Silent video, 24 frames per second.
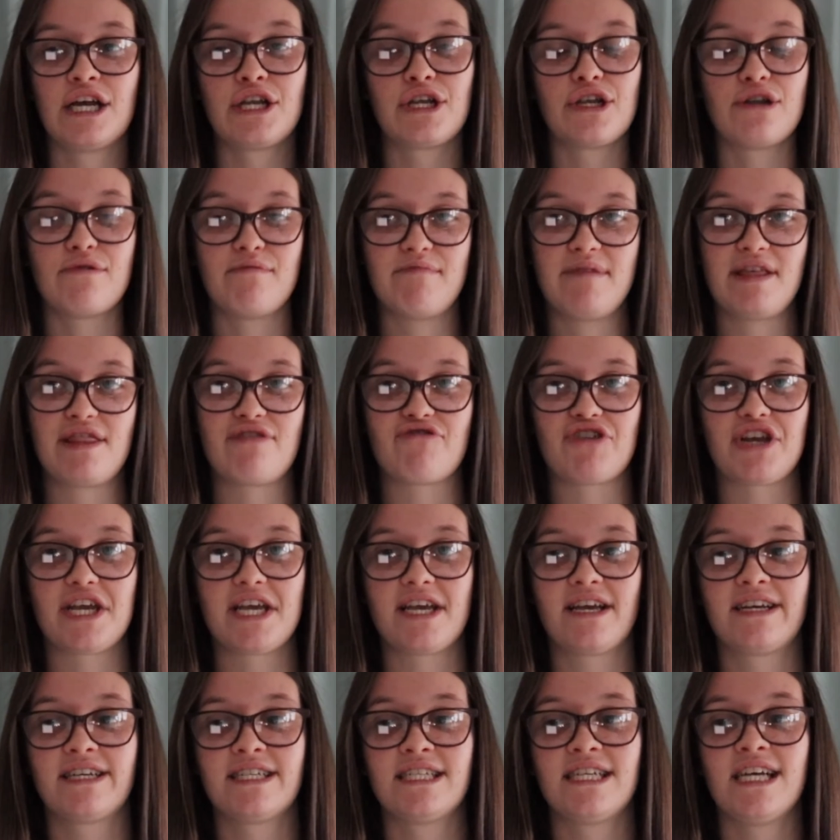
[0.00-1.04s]
Number three,
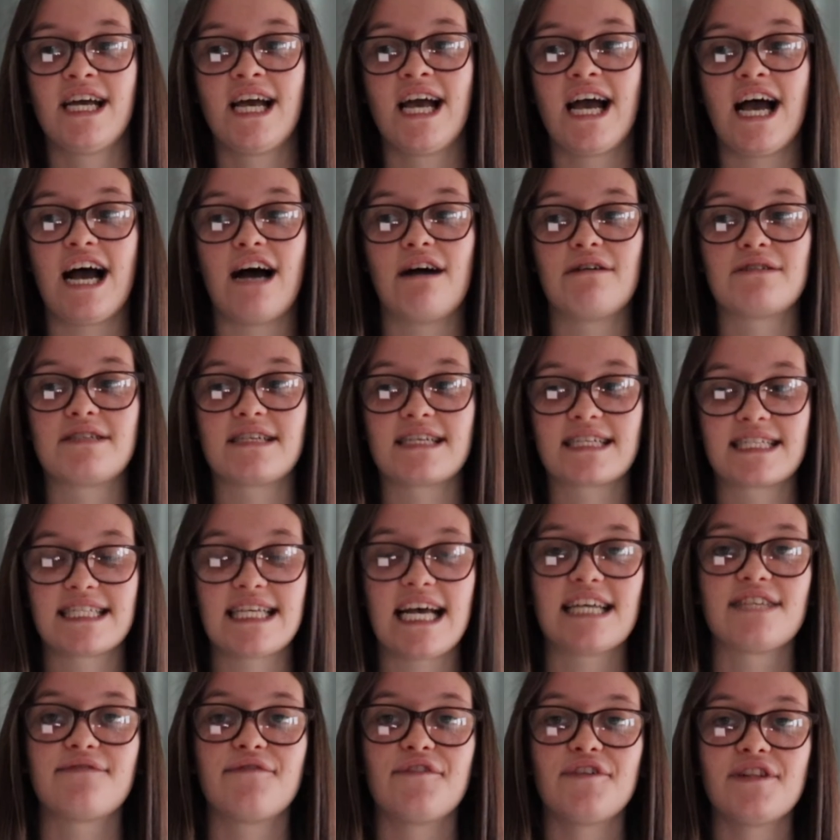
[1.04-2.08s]
how
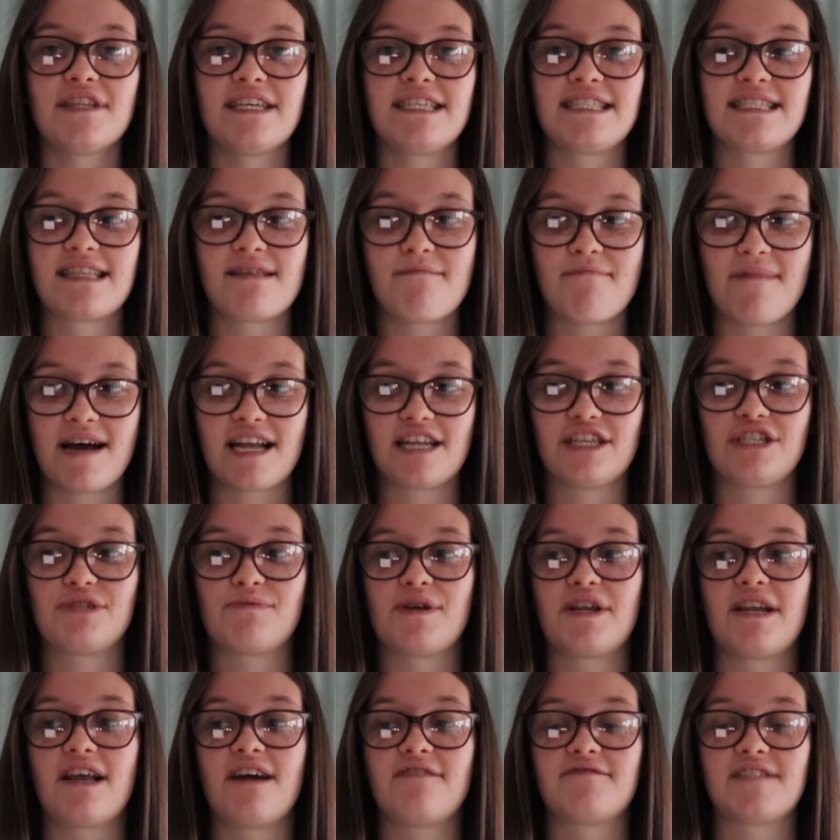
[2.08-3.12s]
successful is the
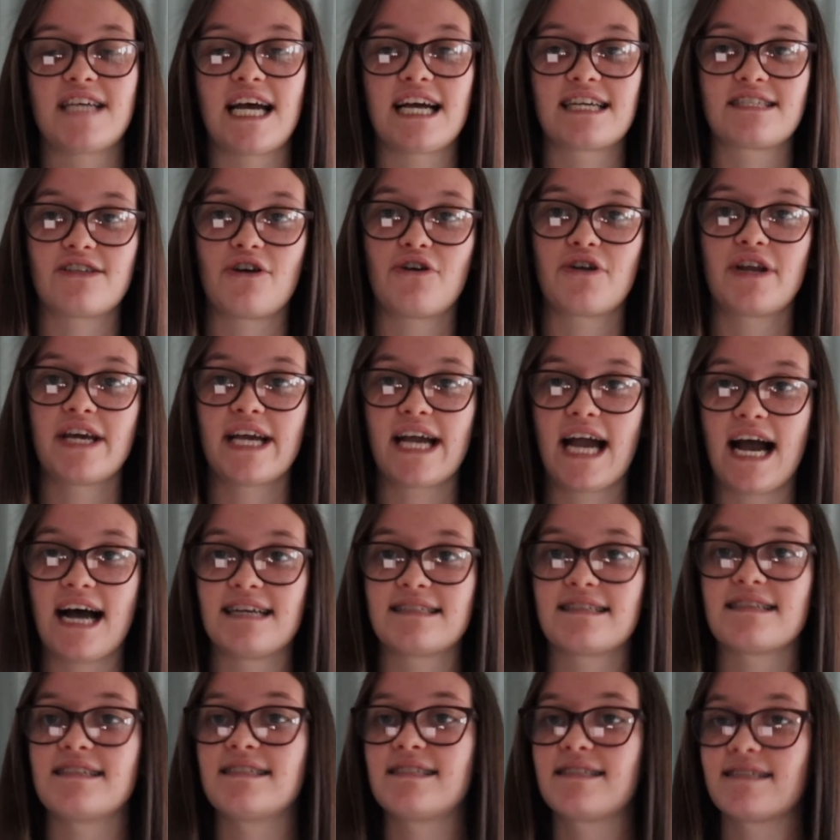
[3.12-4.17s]
management of tectonic
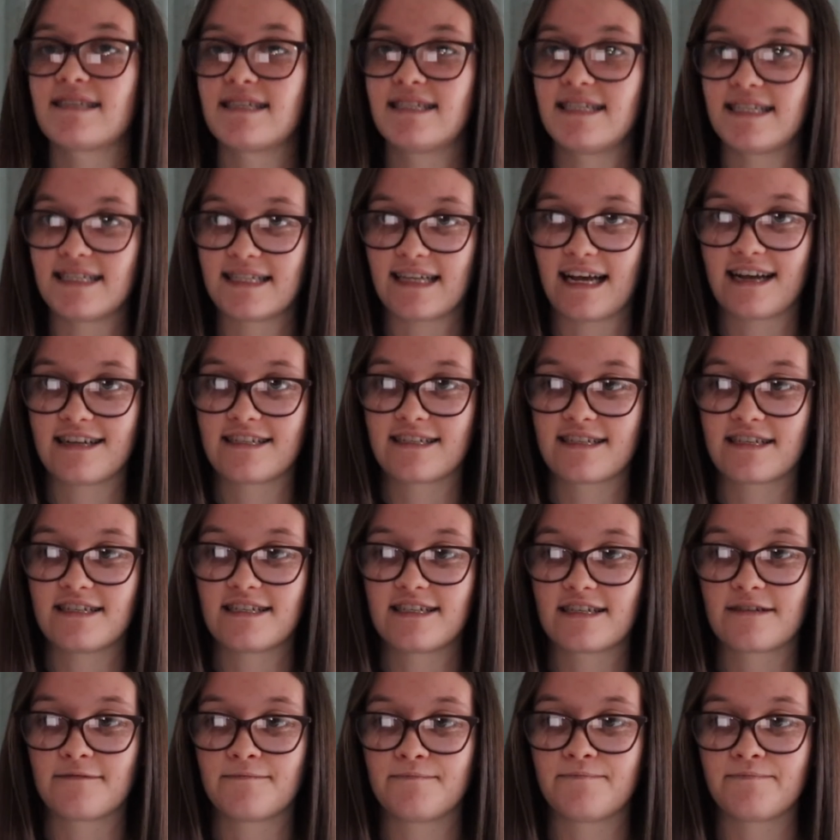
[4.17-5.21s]
hazards and
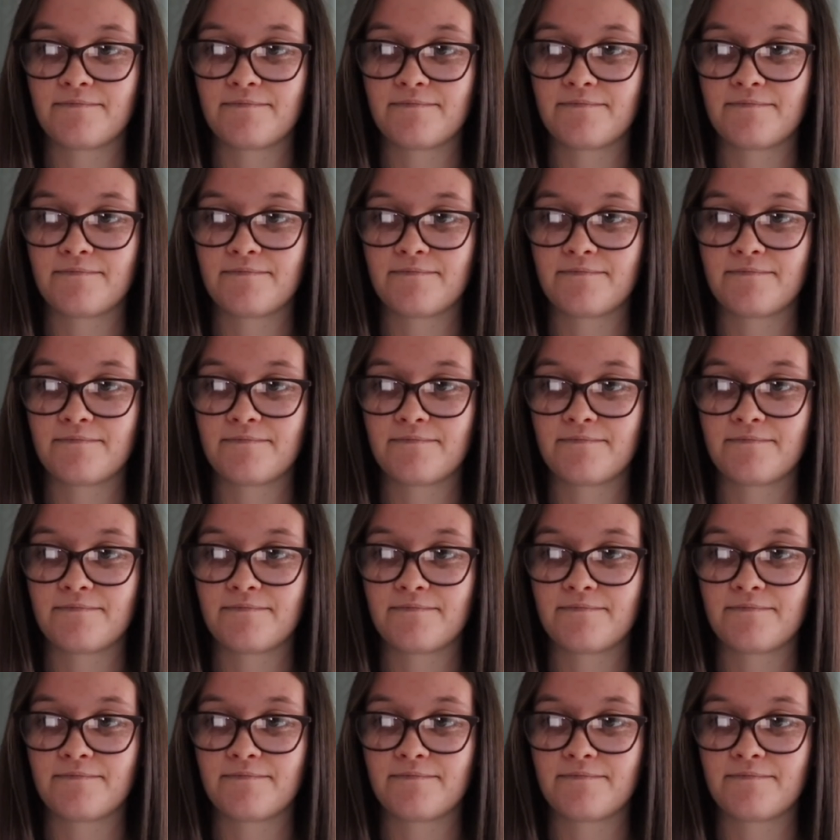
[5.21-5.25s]
disasters?